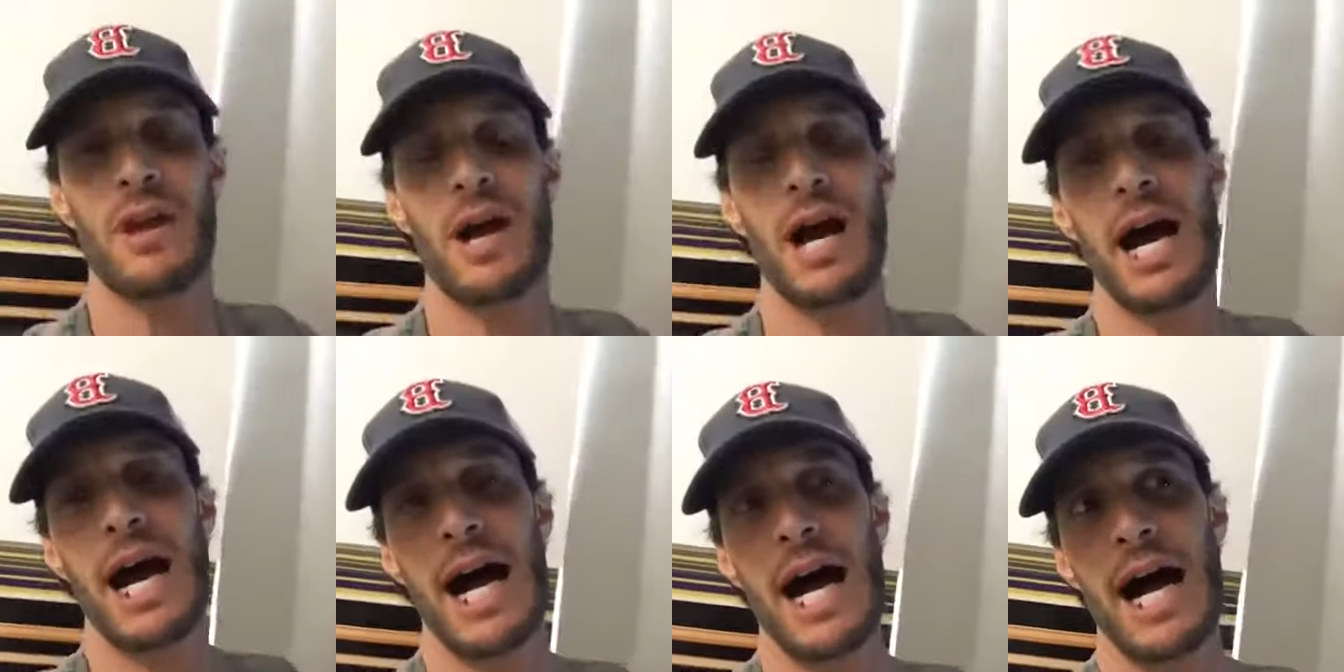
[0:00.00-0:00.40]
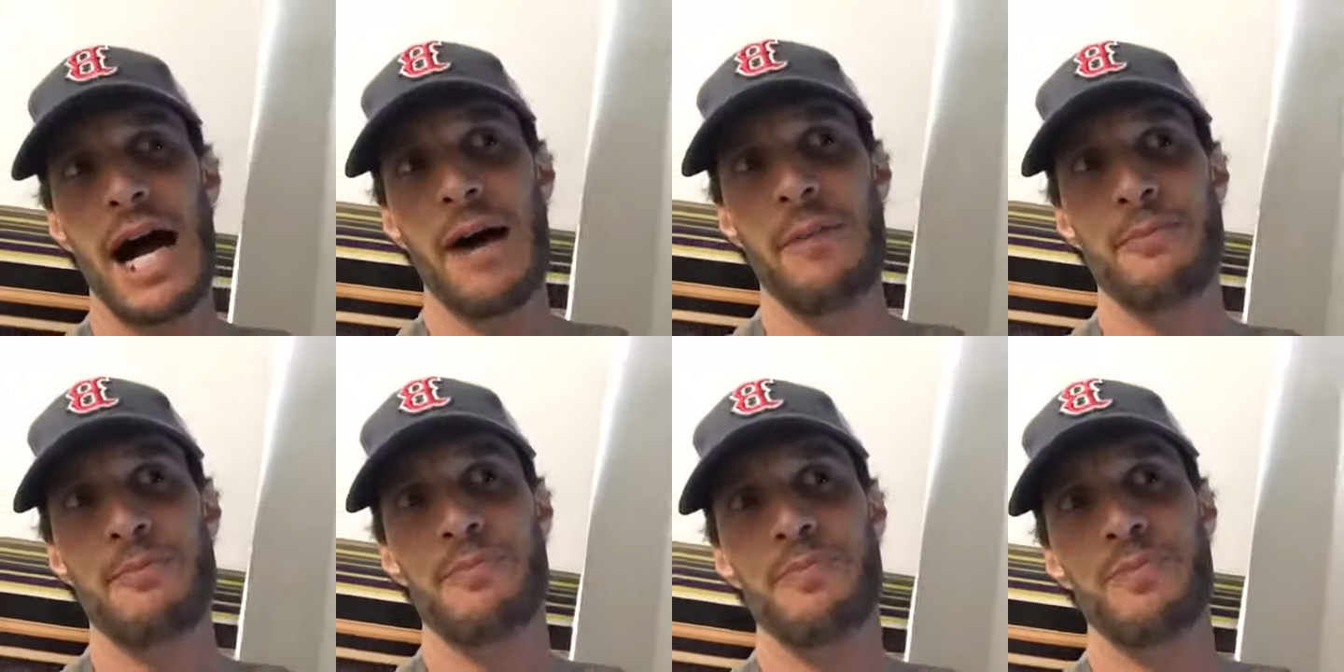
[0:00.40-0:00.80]

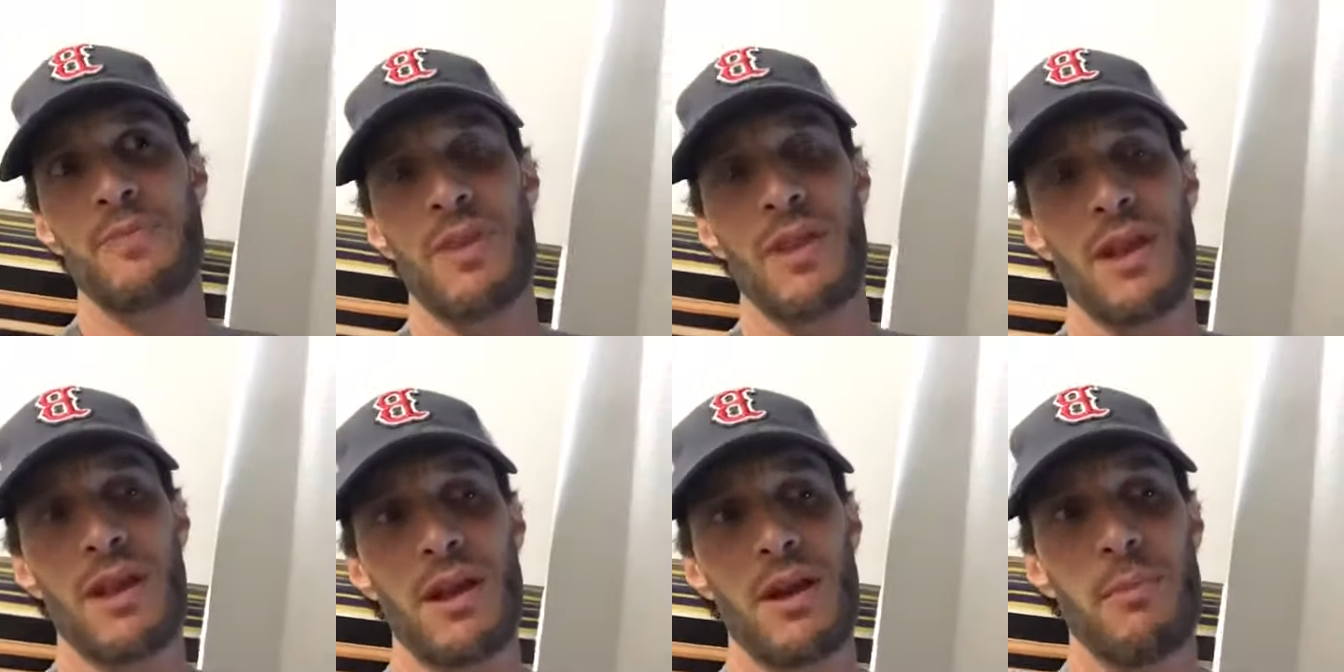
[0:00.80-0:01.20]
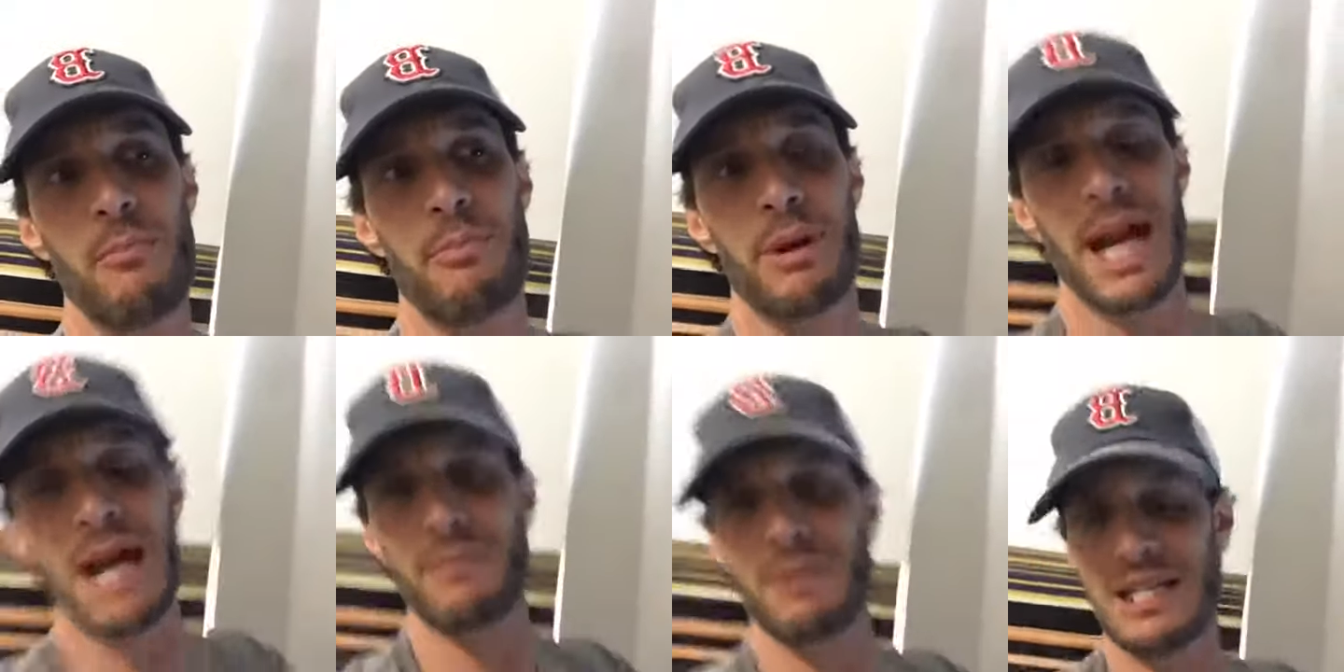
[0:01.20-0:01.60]

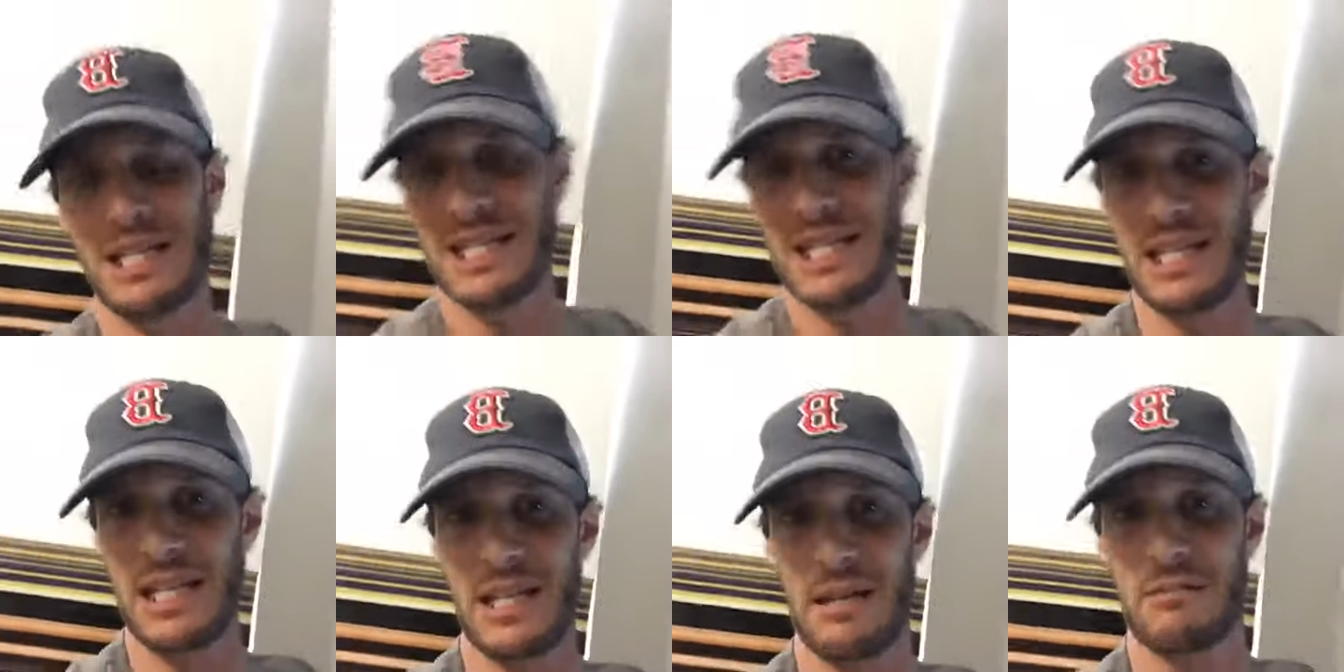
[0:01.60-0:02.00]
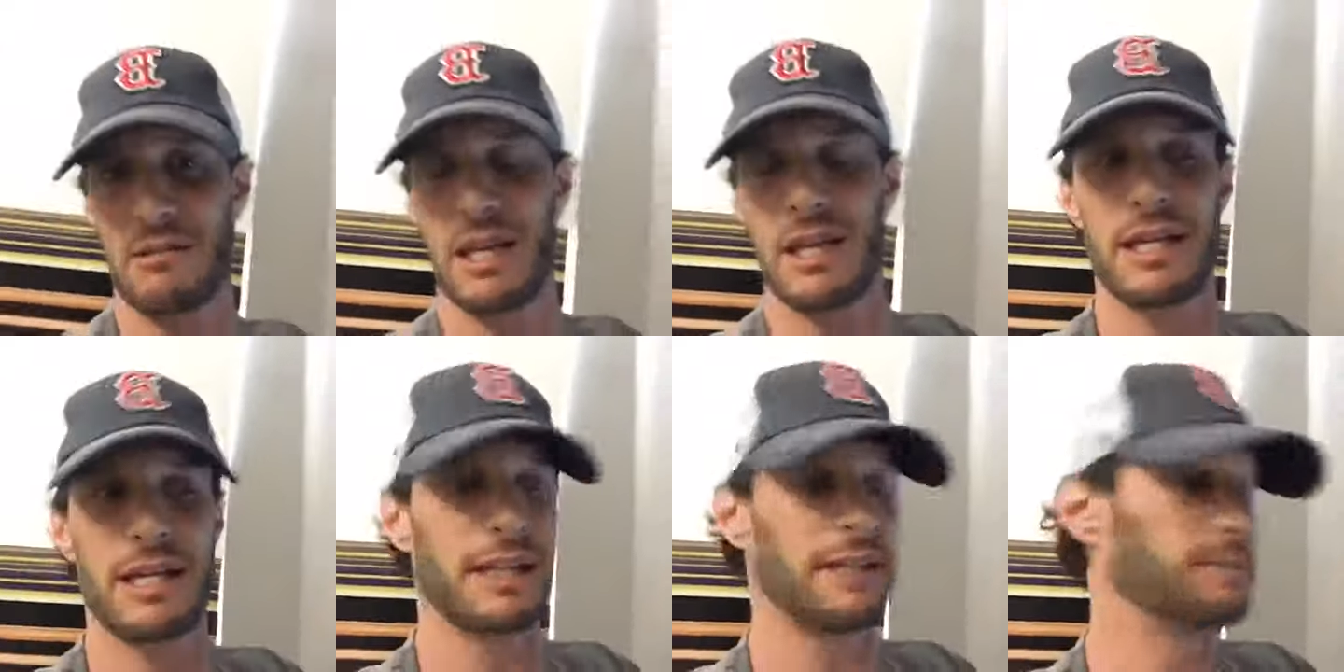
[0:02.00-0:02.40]
But I've been sitting here
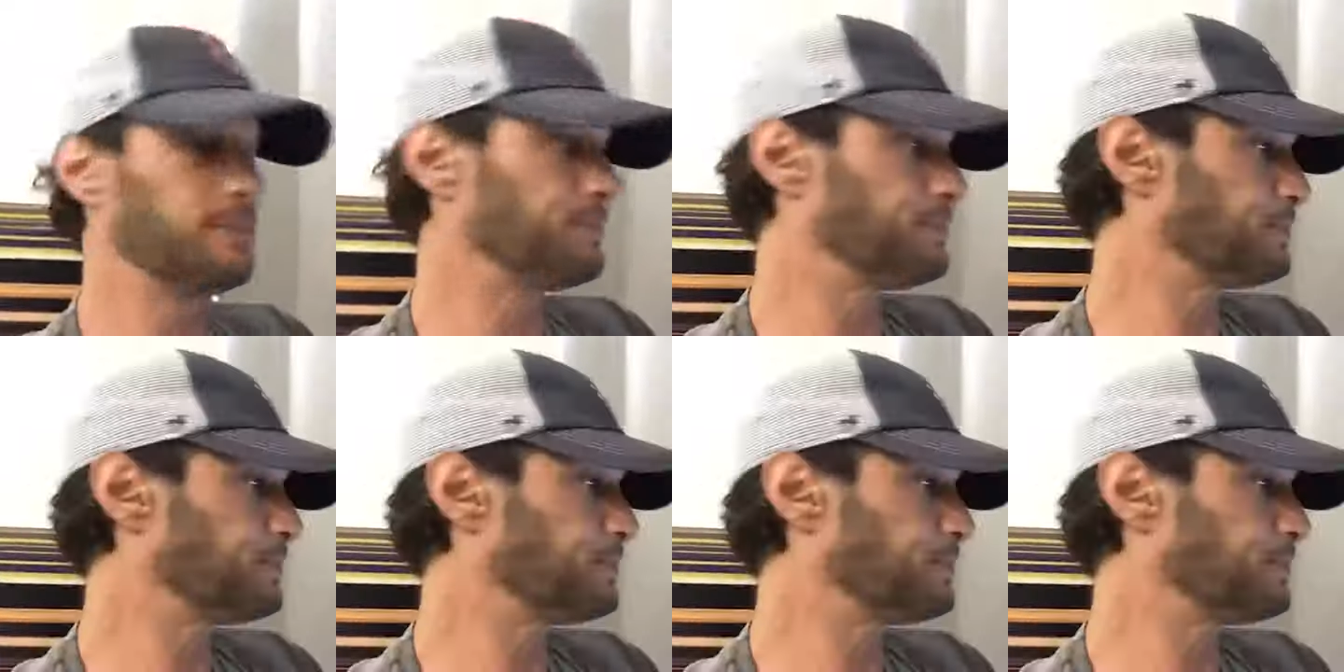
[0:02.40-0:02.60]
thinking,